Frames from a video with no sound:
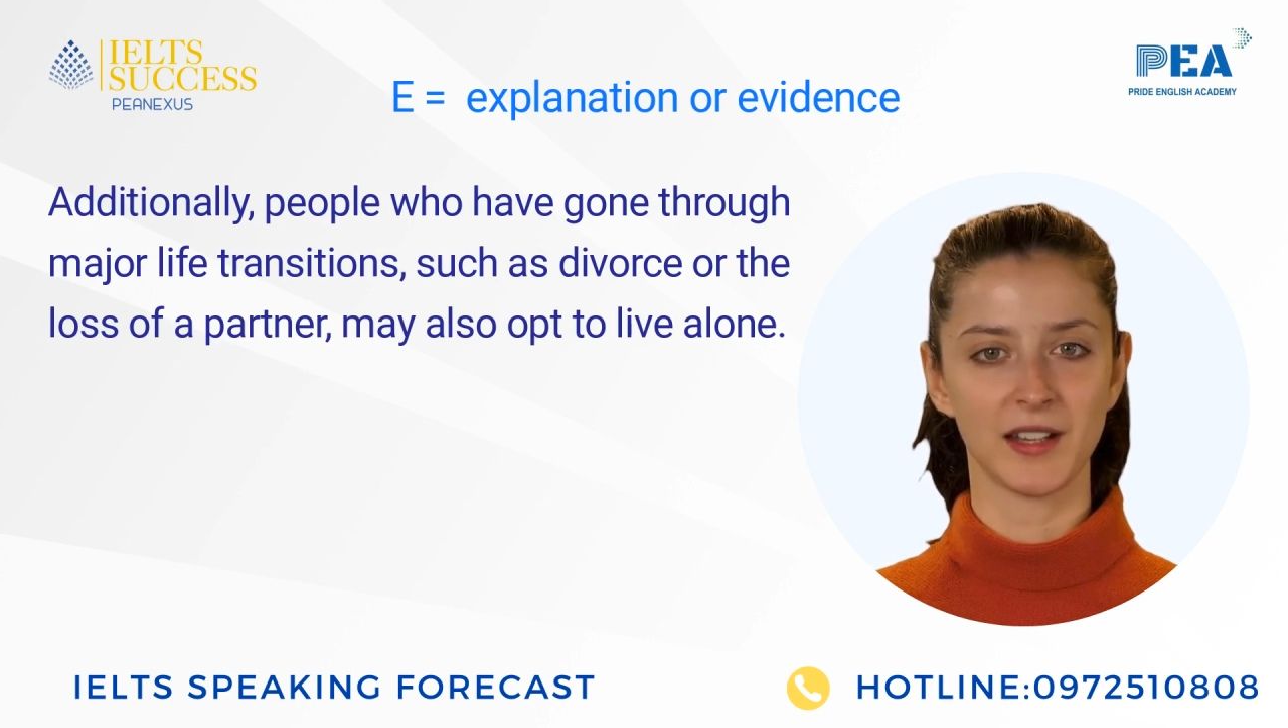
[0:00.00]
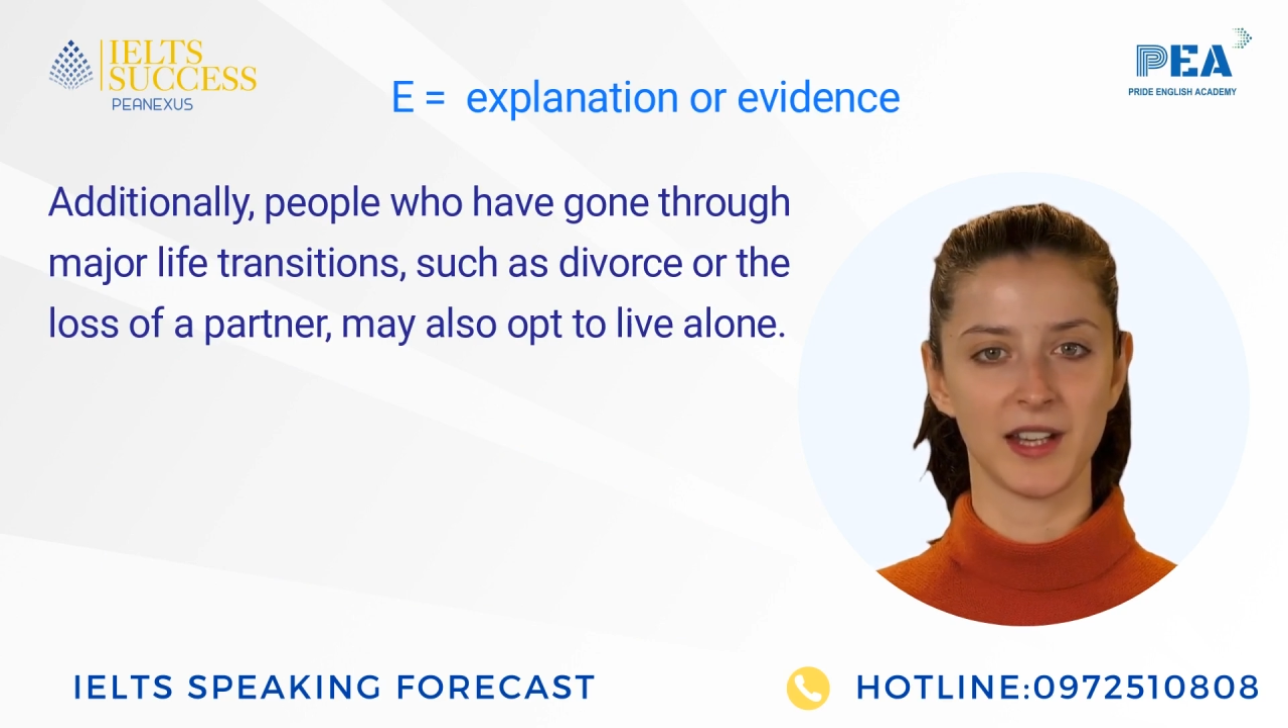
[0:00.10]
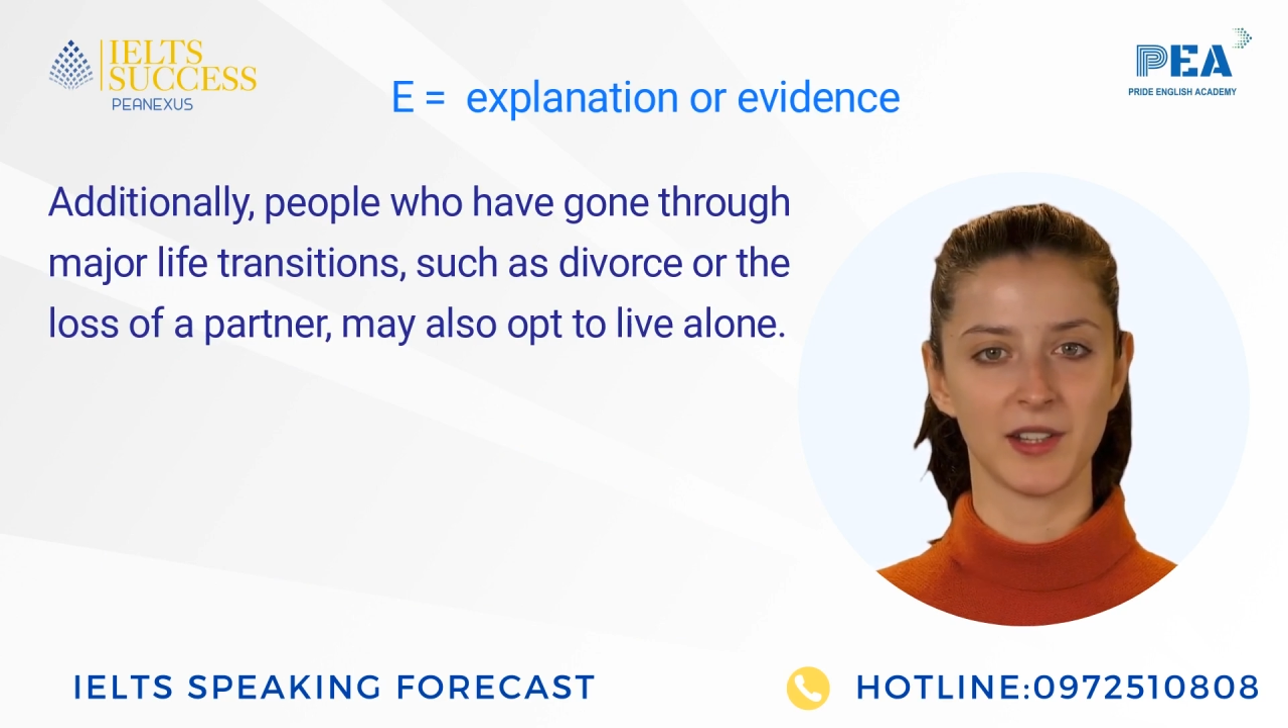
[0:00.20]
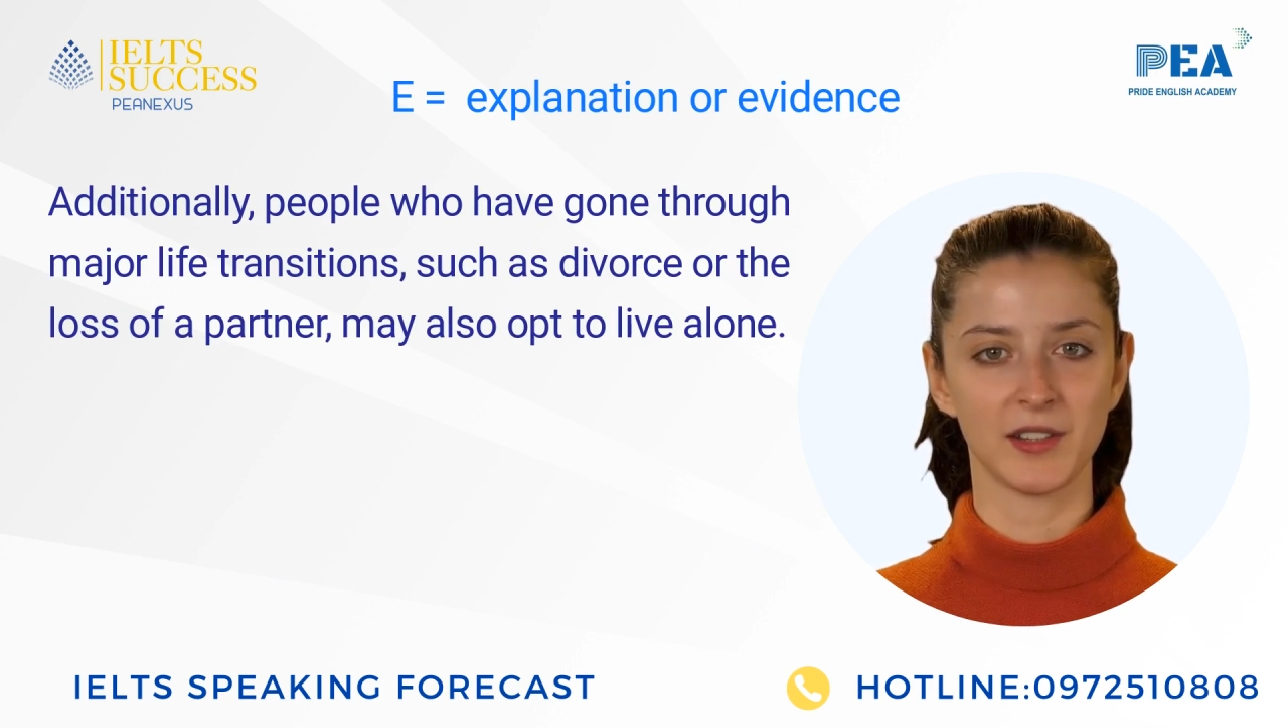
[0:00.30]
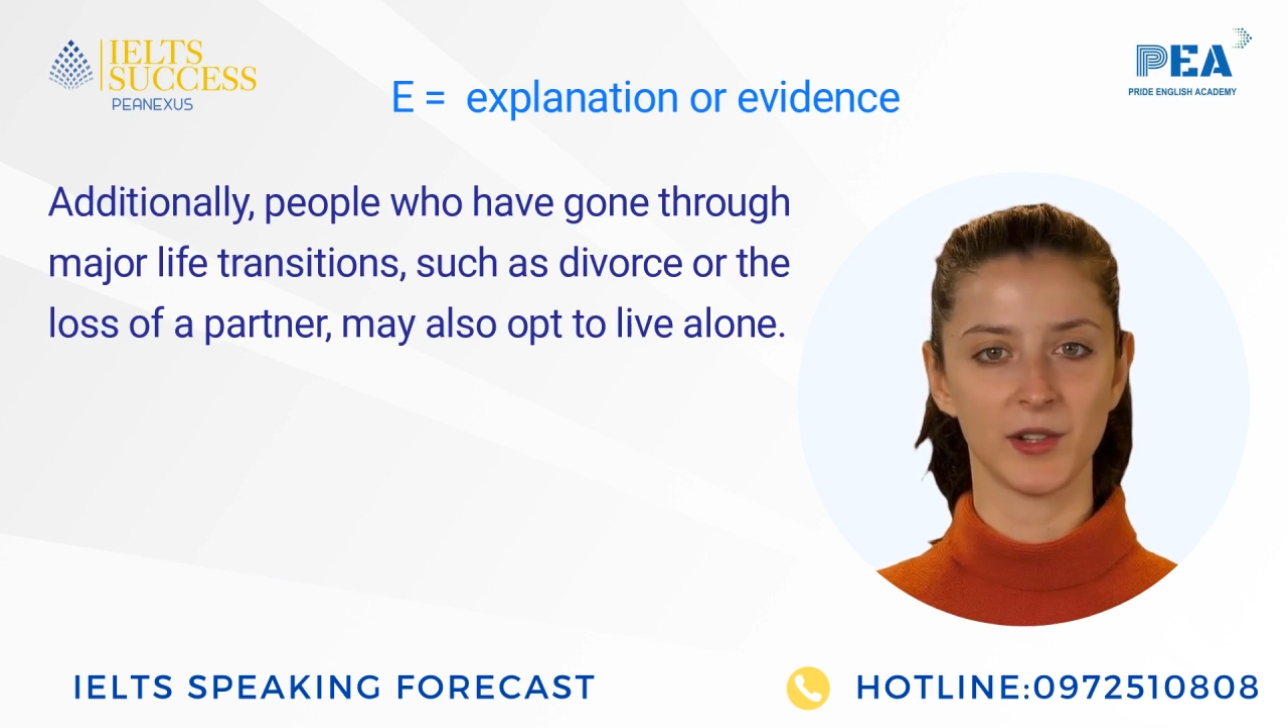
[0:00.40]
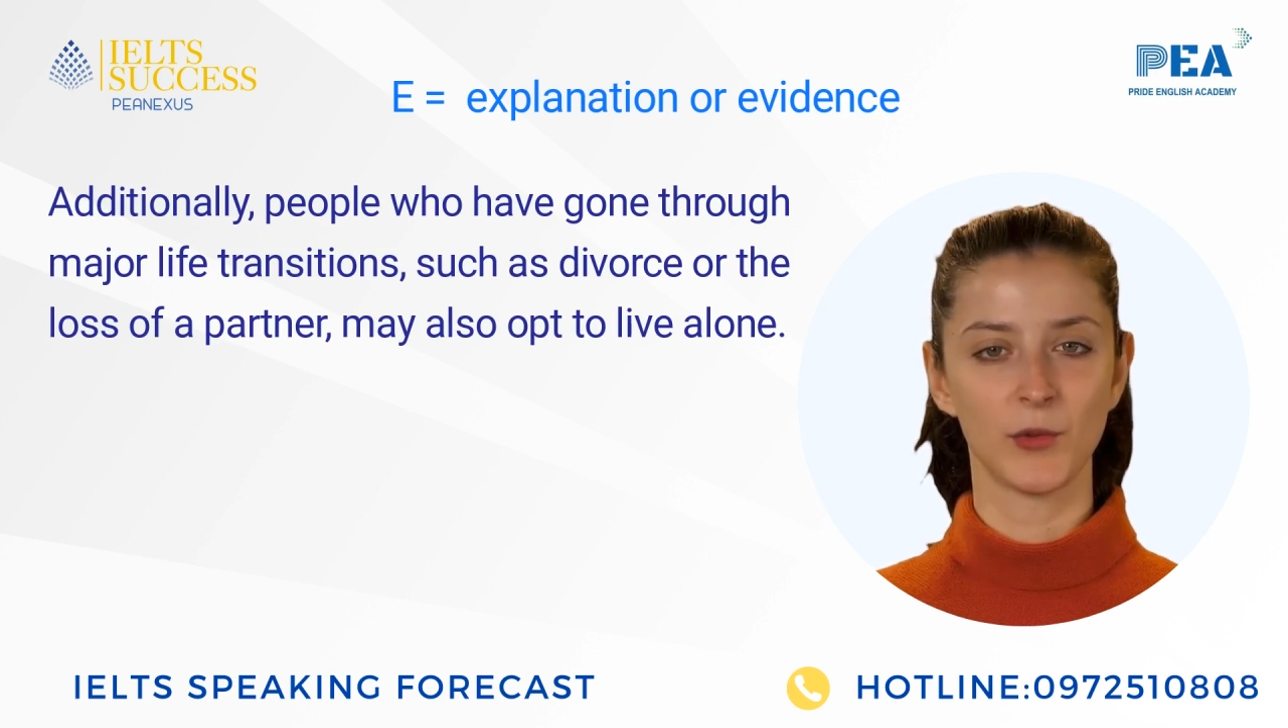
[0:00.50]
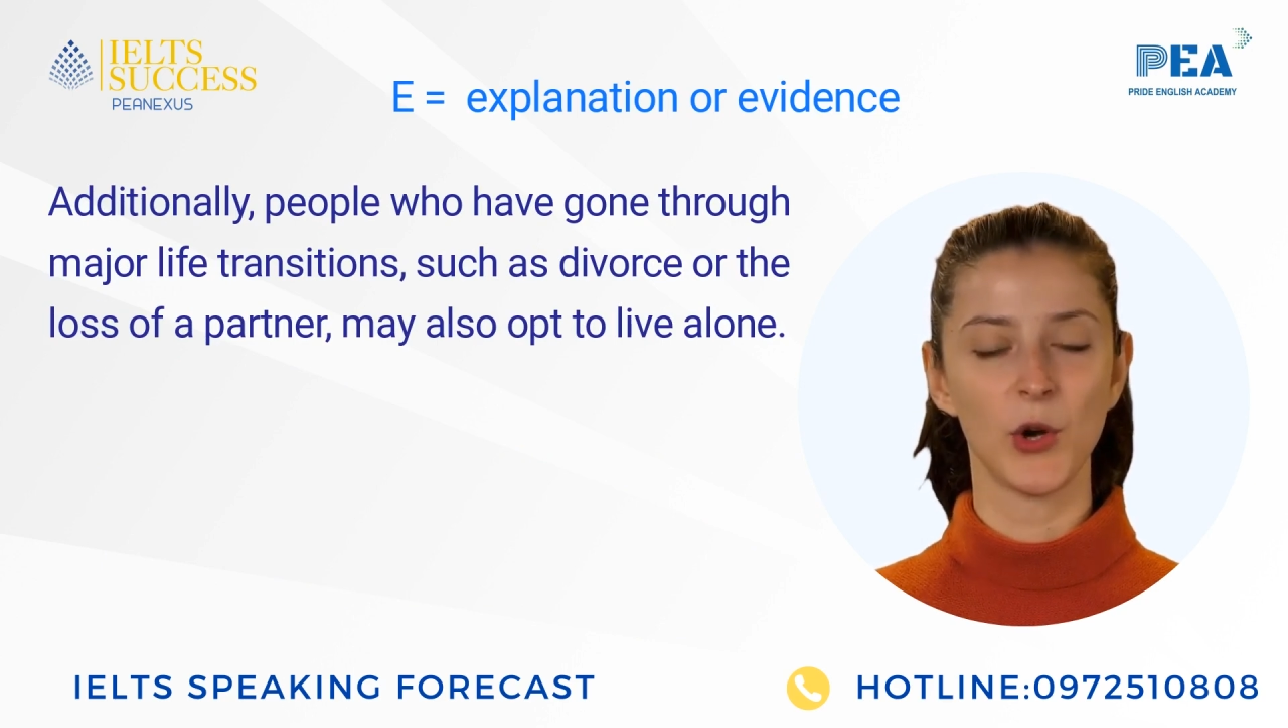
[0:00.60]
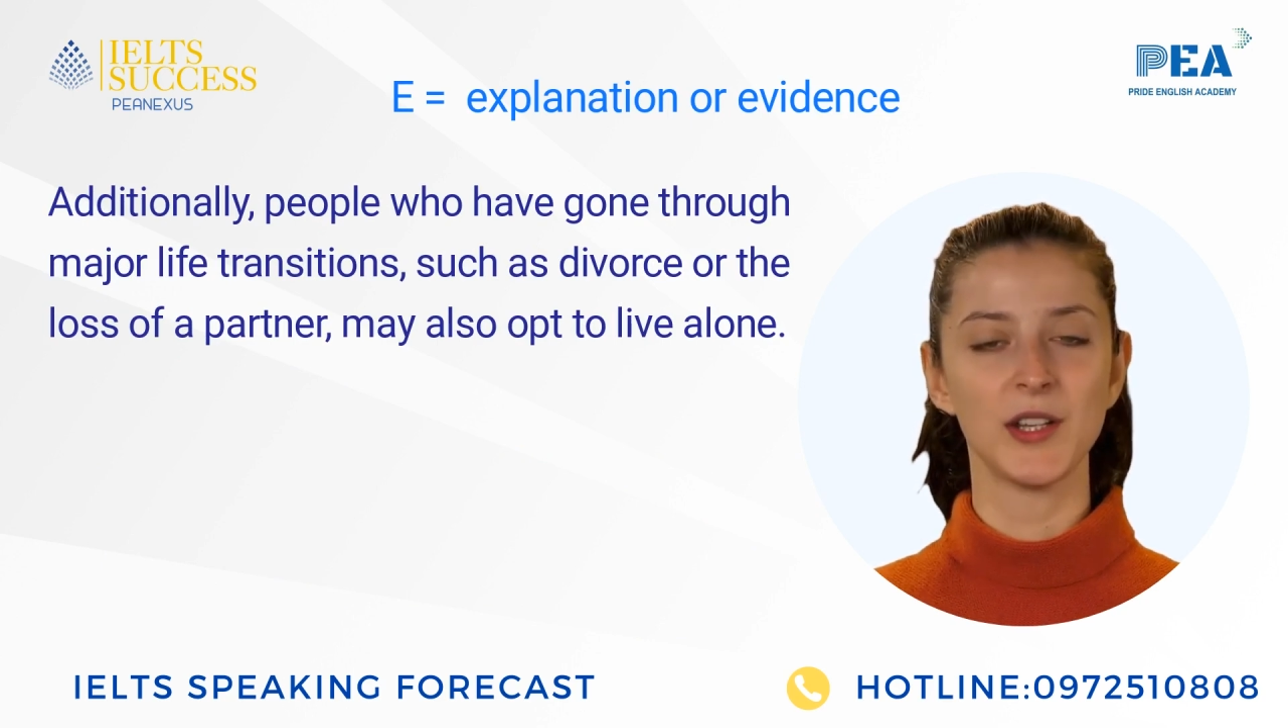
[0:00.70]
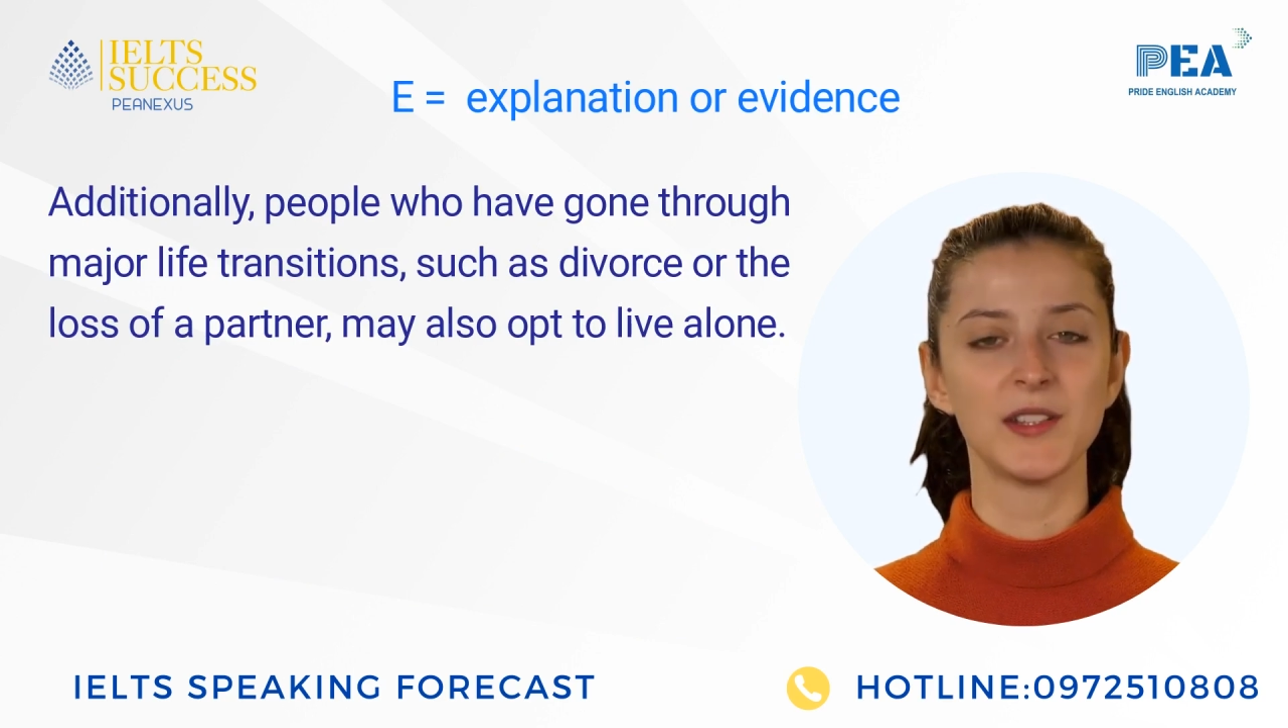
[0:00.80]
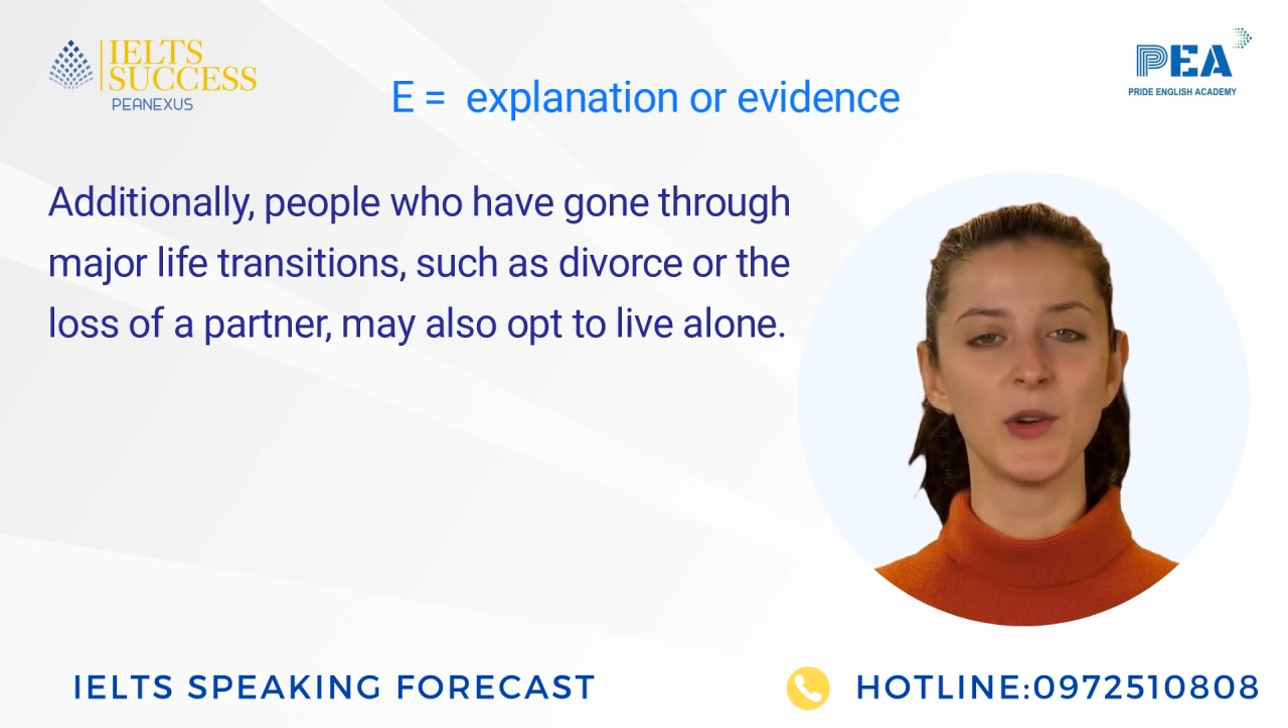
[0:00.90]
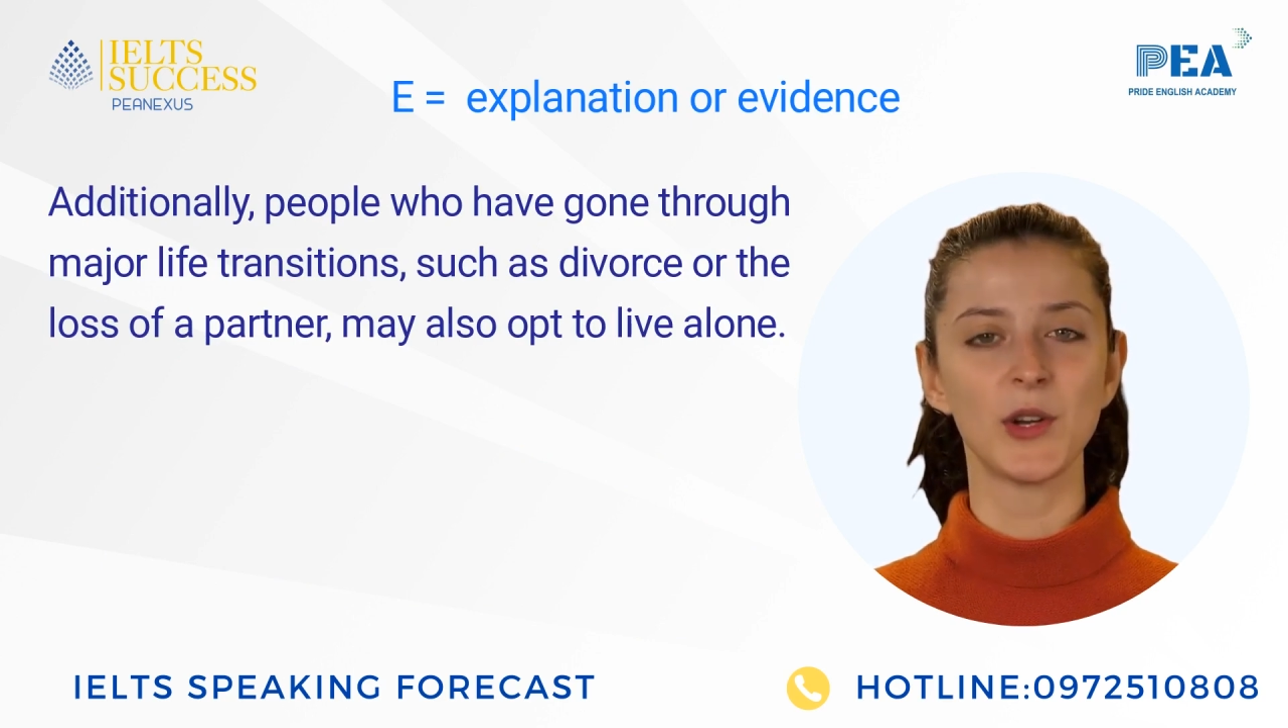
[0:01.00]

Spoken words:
such as divorce